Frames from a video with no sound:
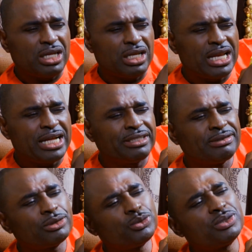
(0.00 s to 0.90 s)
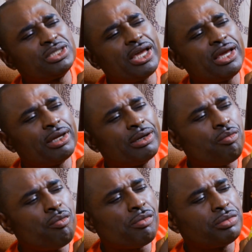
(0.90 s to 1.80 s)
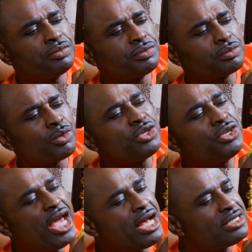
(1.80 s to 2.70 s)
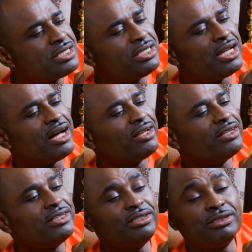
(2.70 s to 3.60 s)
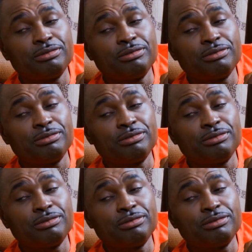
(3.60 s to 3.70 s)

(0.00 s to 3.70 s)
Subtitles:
Learn to say, yes, darling.